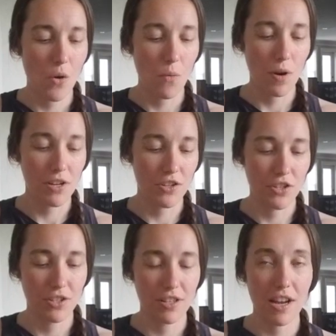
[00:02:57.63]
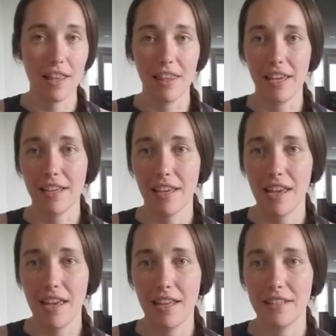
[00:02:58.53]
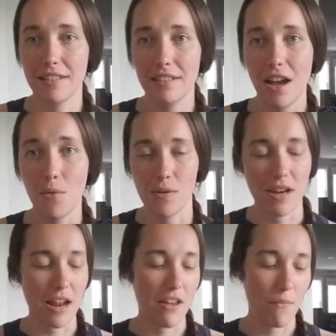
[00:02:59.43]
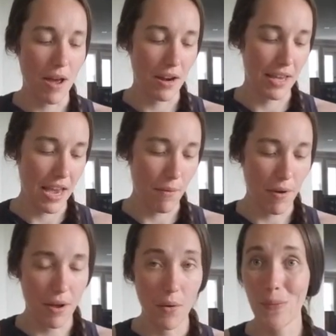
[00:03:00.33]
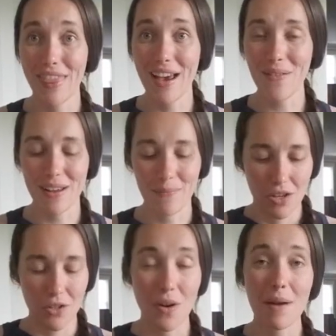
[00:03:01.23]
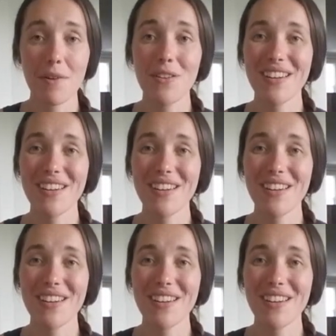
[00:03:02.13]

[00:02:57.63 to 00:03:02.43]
which I like, and I would not have bought a camera without it. So I'm going